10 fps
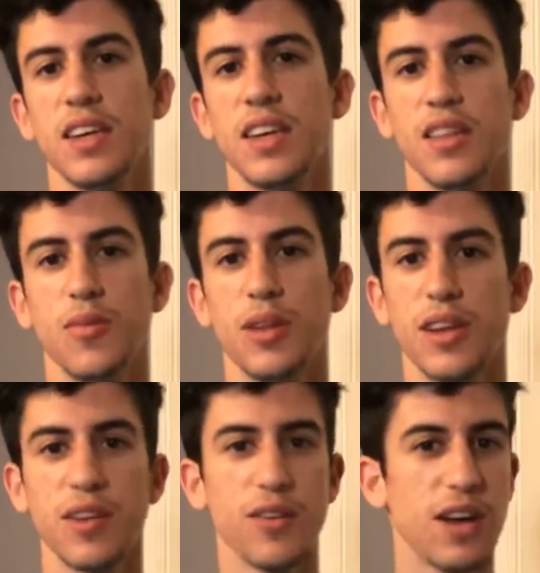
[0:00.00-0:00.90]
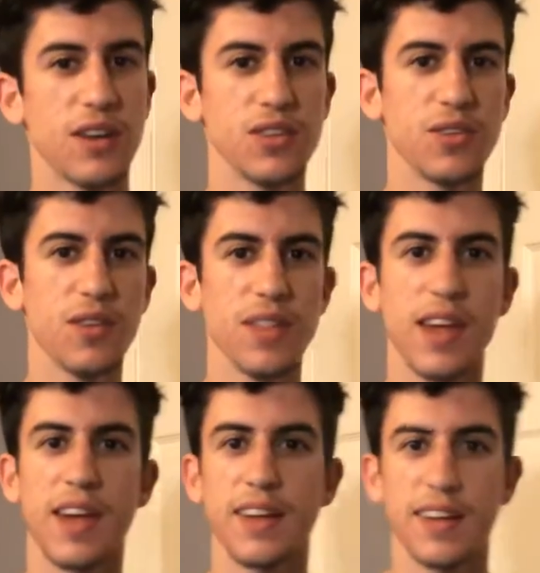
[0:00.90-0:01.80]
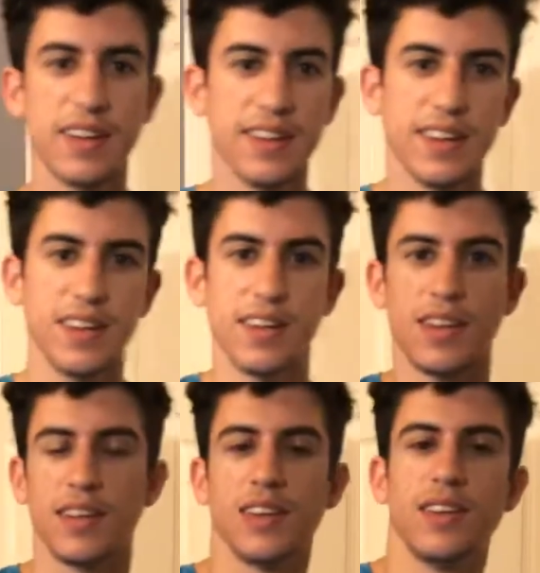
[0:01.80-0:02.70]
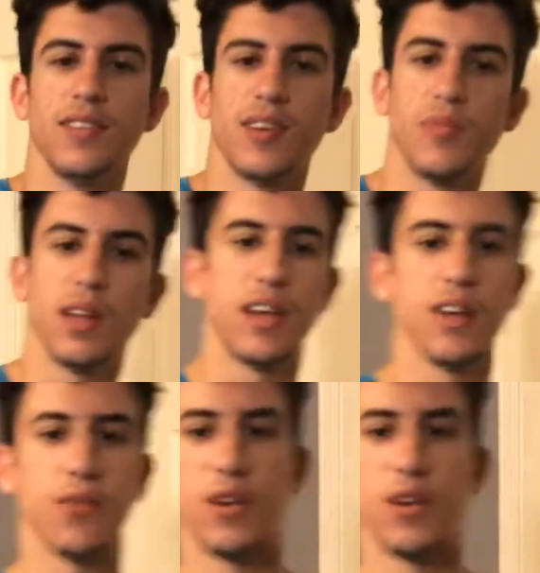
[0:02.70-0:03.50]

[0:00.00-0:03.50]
and they'll be like, oh, how did you know that? And then you can be like,